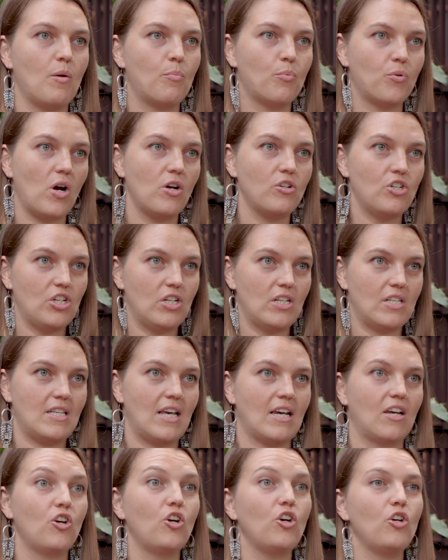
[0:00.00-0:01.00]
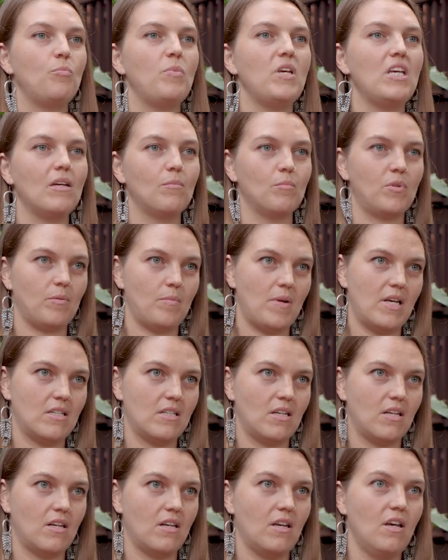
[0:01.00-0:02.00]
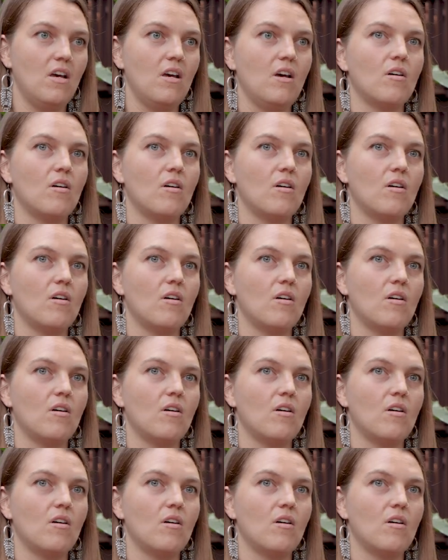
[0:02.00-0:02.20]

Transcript: approaches that could be implemented